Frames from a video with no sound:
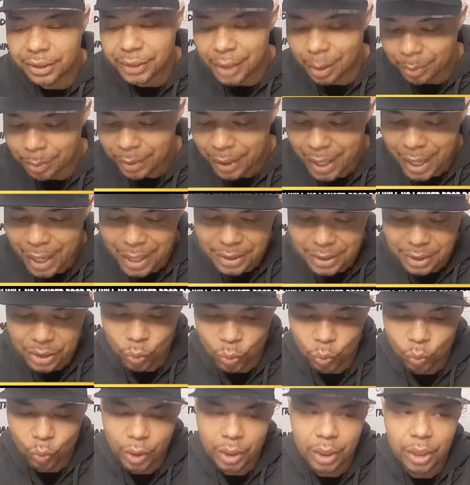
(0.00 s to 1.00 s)
Something
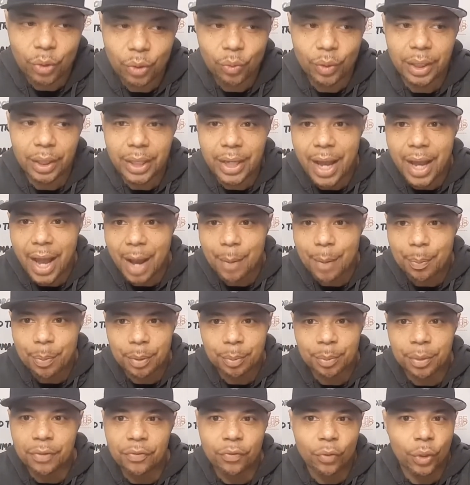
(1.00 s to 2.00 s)
has to really, really
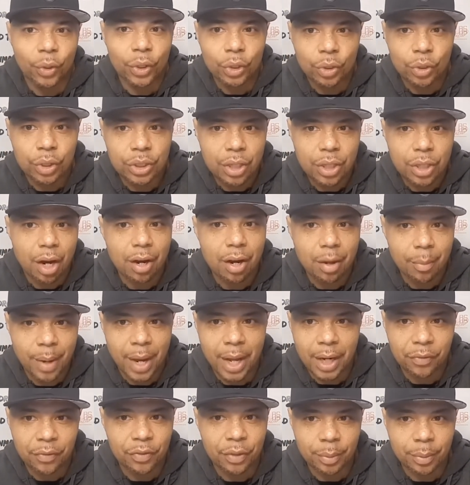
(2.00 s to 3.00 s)
happen before you'll talk
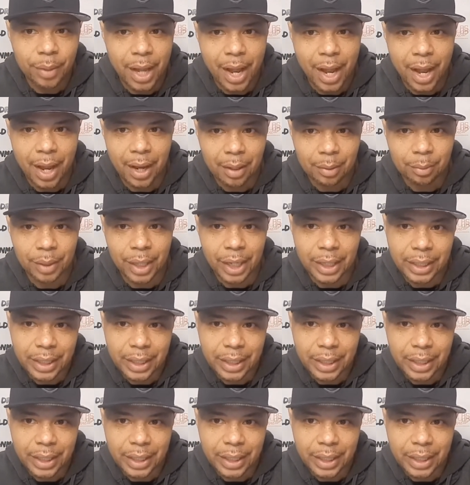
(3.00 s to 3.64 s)
about it from the app,